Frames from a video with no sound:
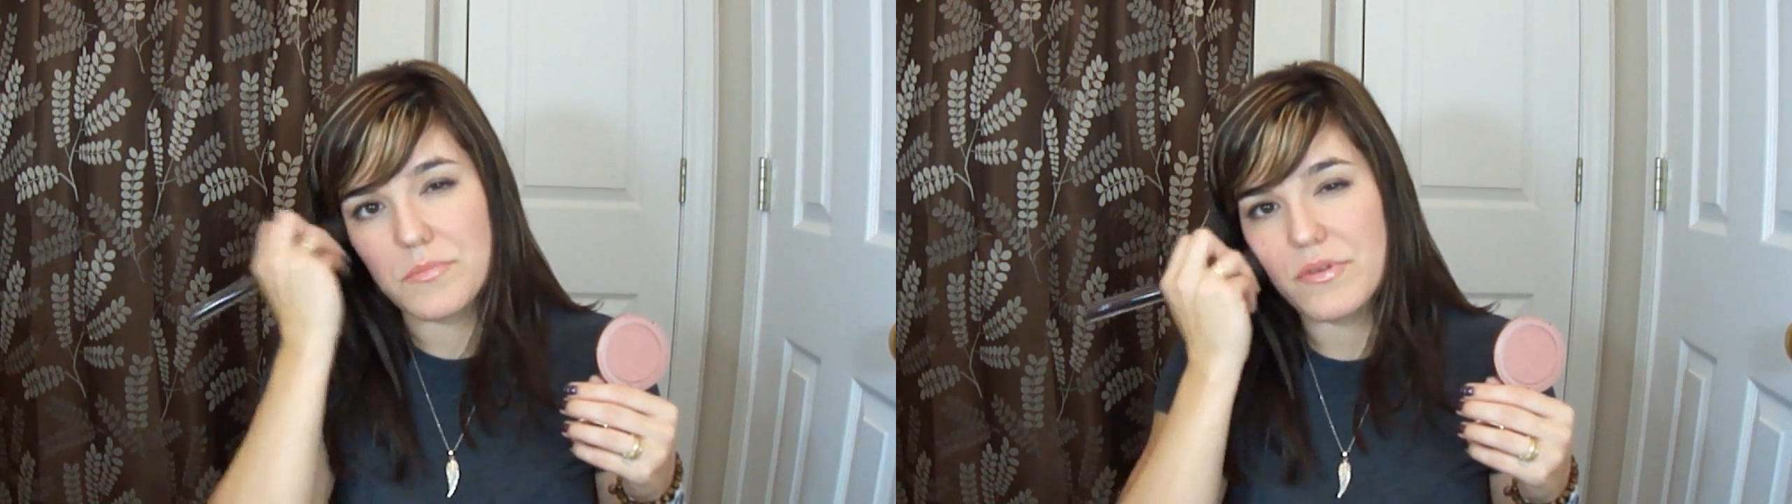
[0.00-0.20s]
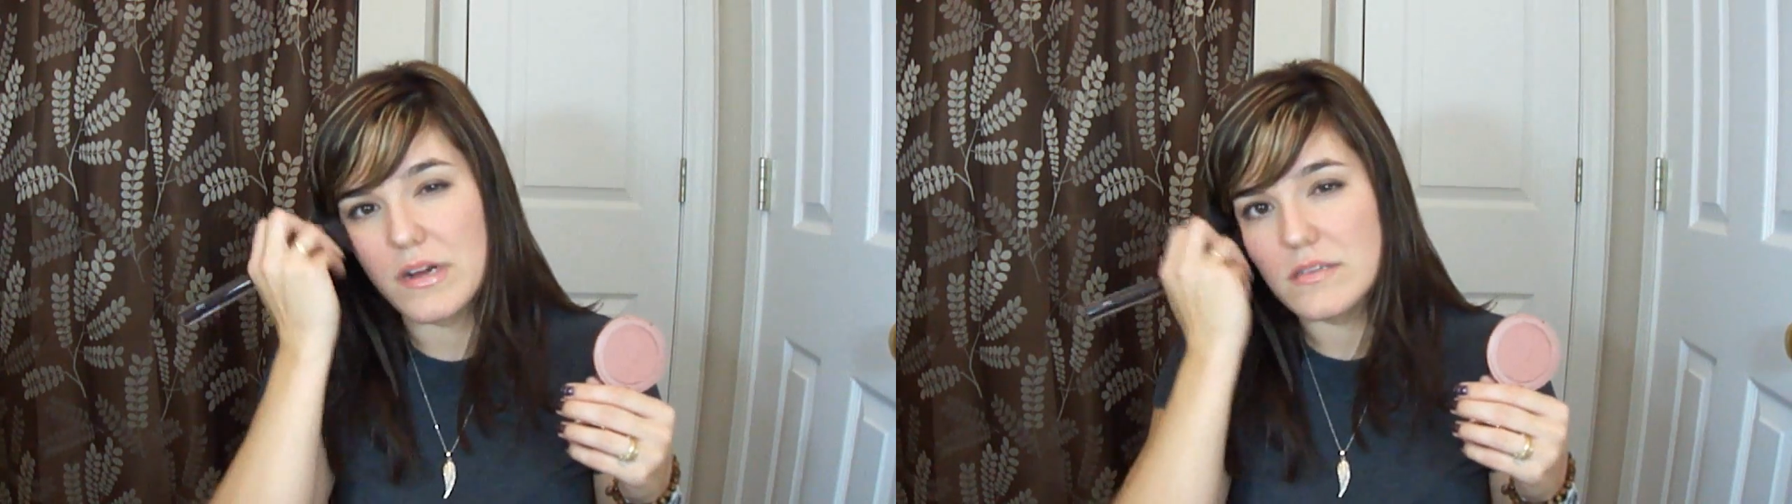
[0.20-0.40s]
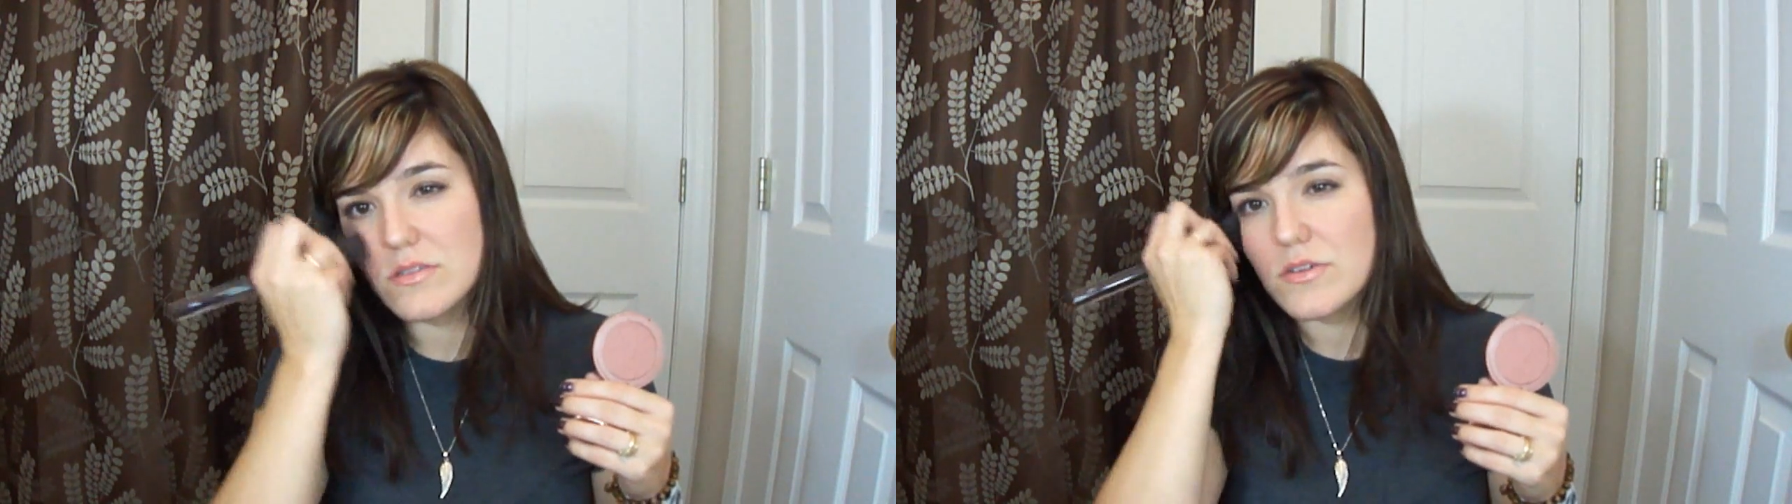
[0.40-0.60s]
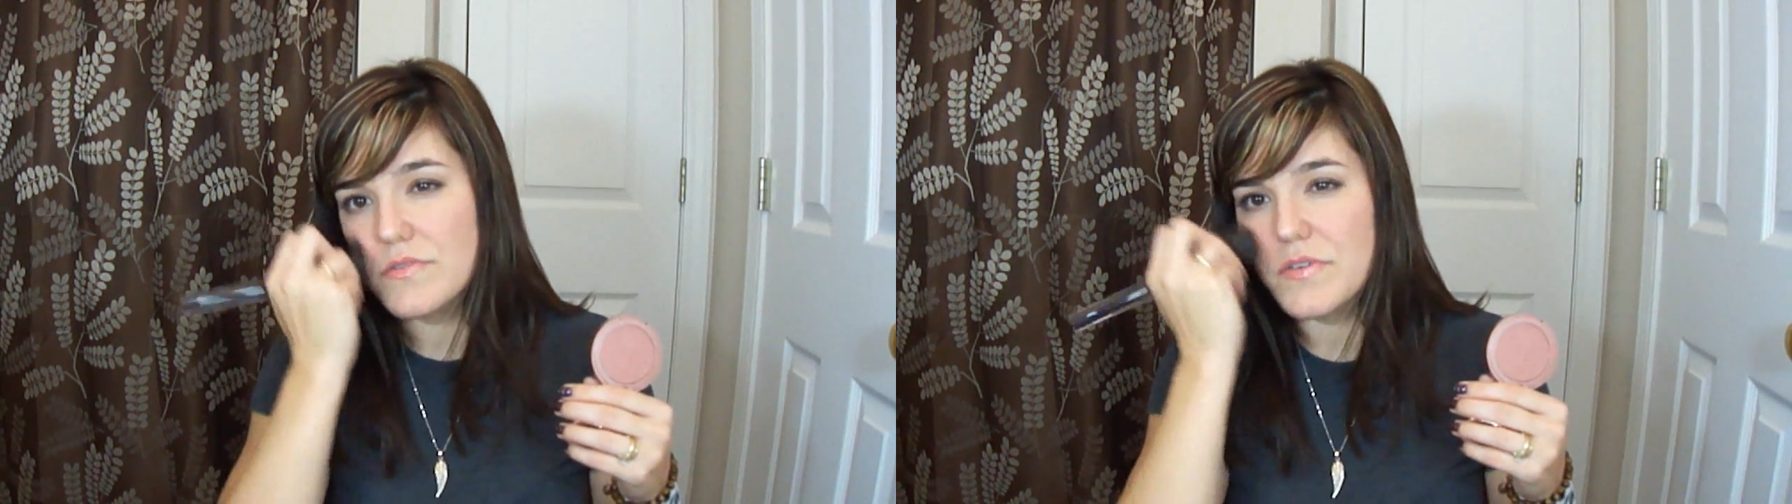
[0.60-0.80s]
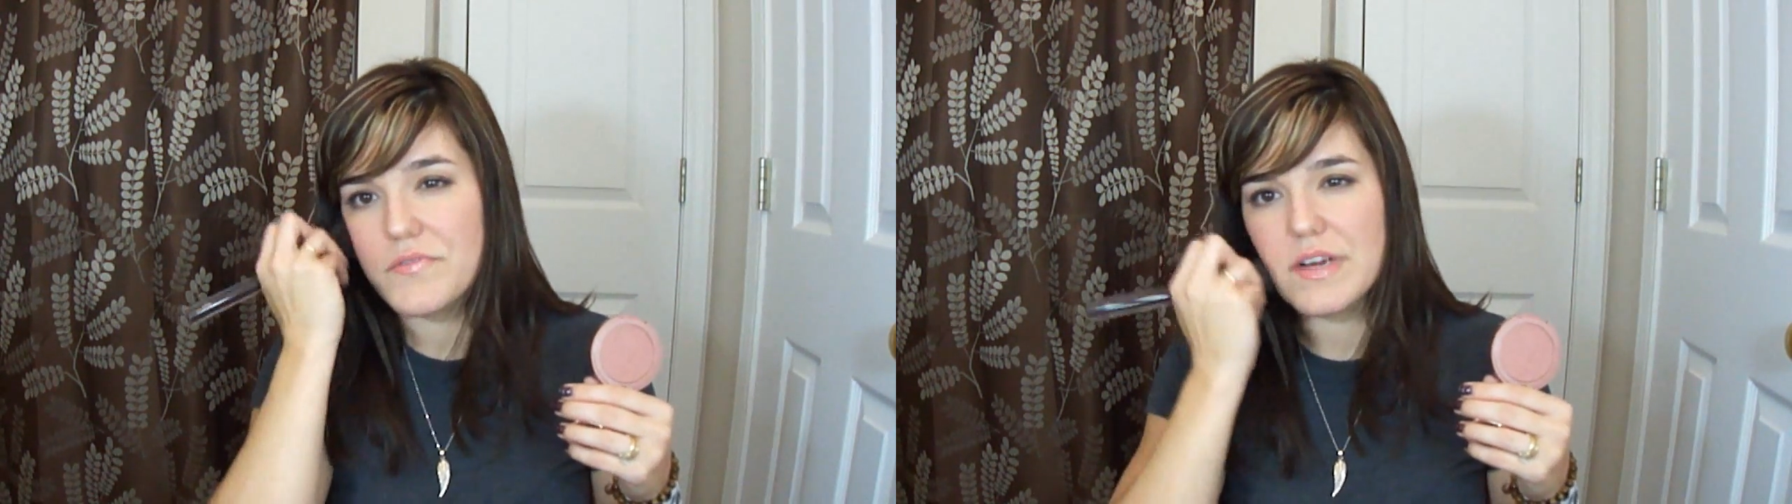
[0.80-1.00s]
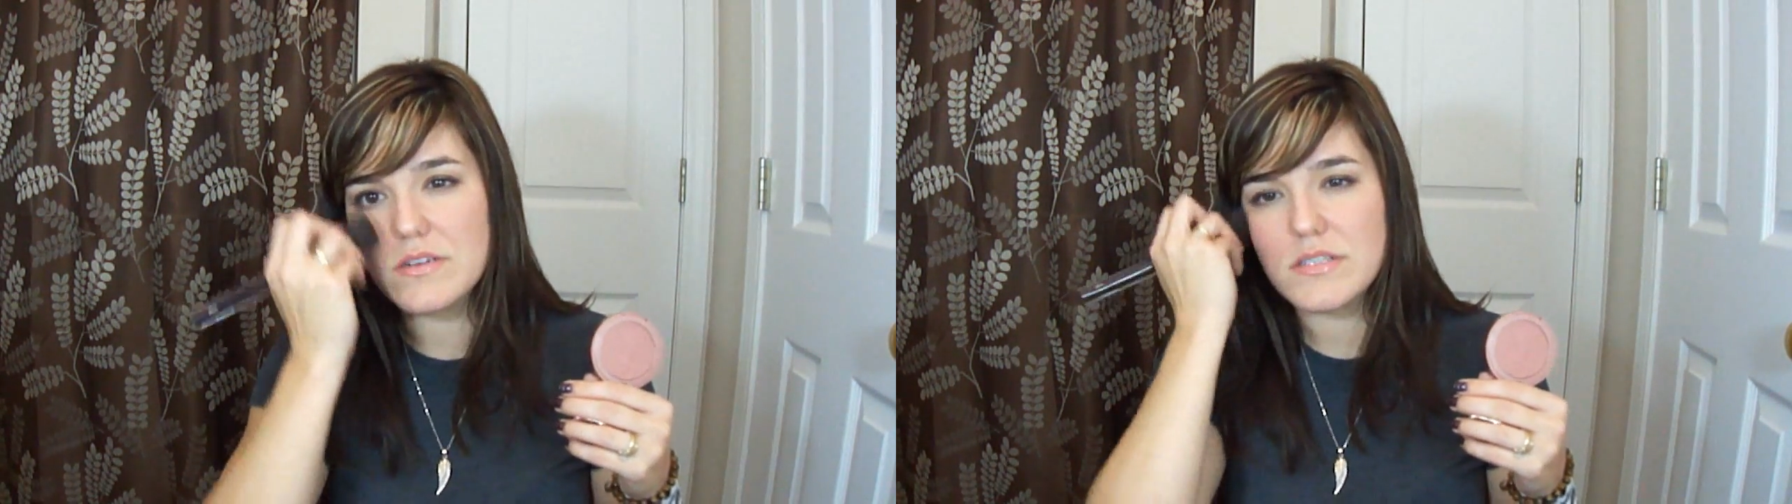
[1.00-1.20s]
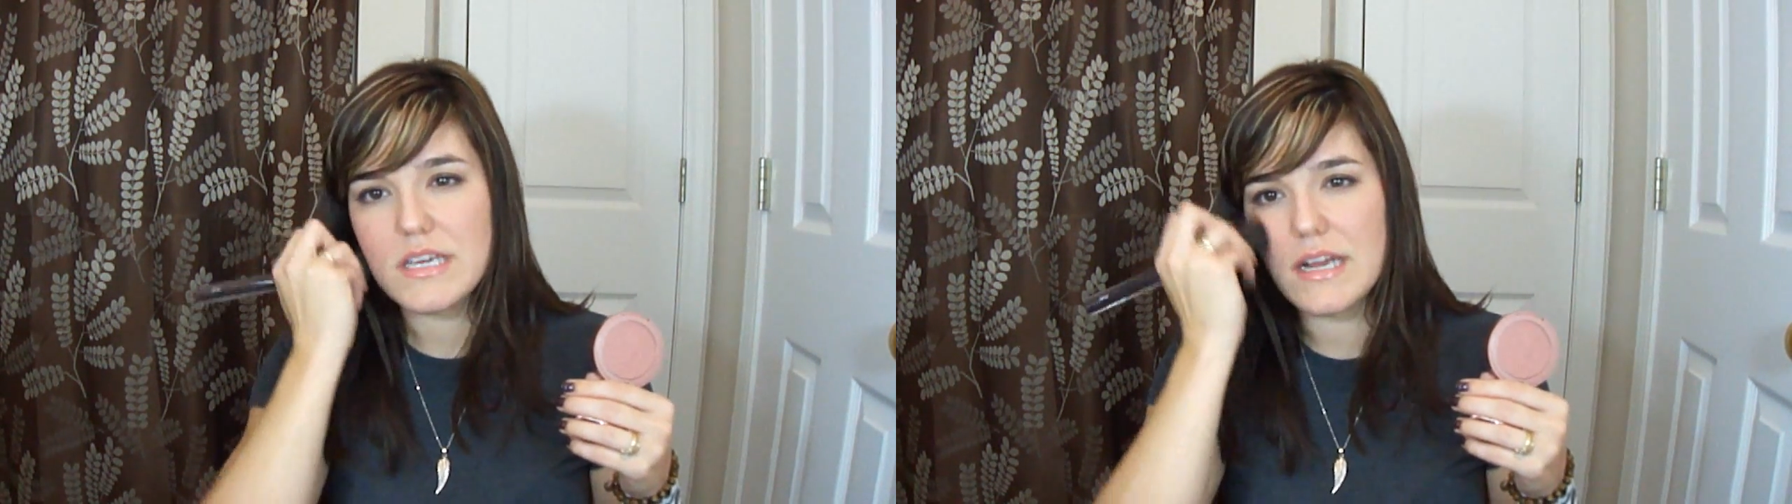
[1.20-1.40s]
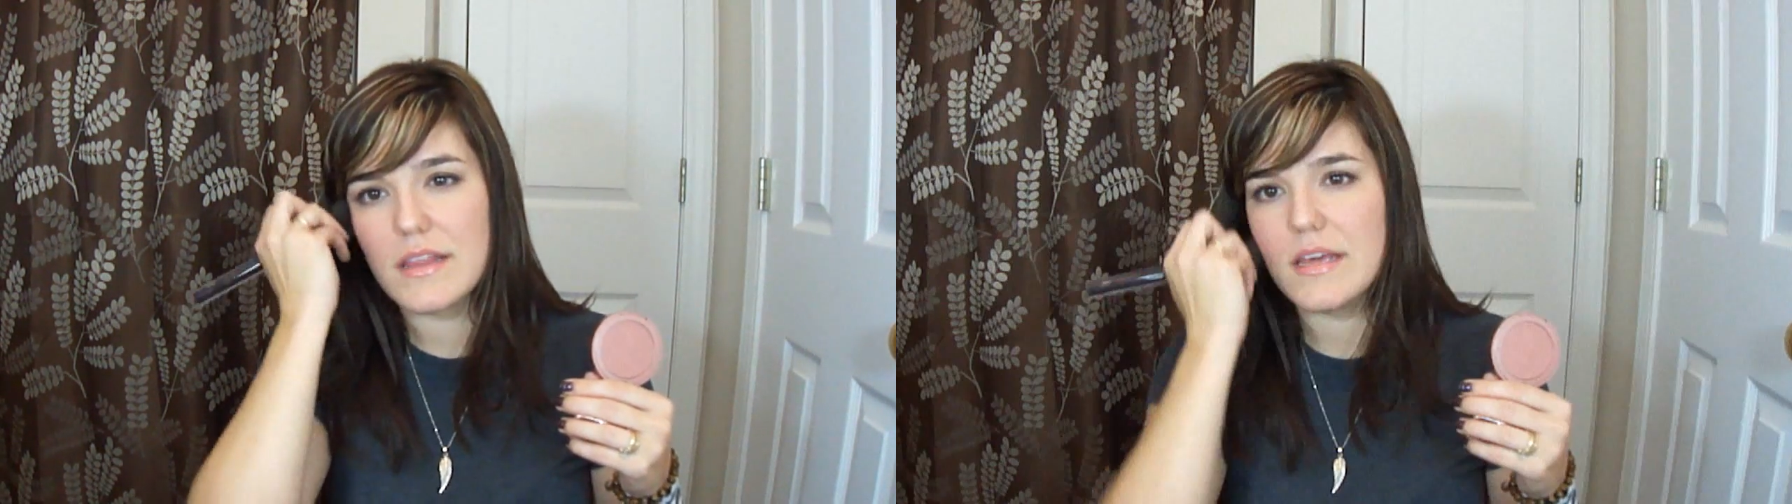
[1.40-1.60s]
bronzer for fair
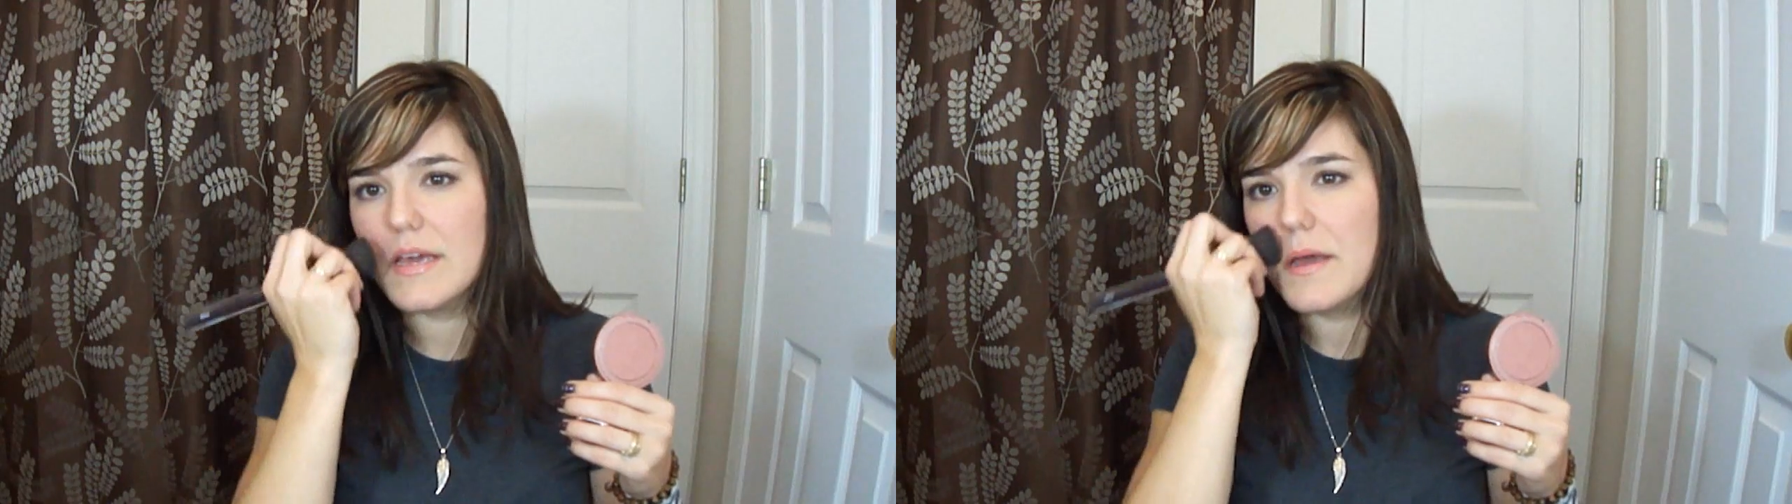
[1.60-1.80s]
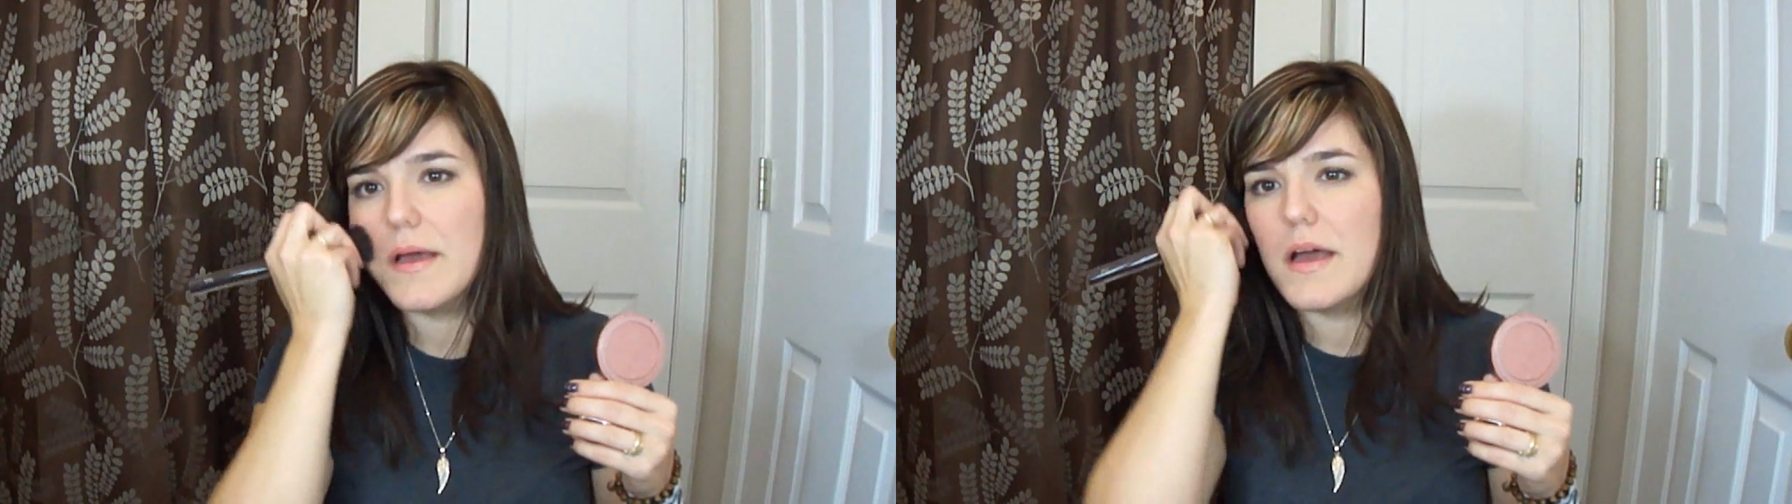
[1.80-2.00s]
skin, I think.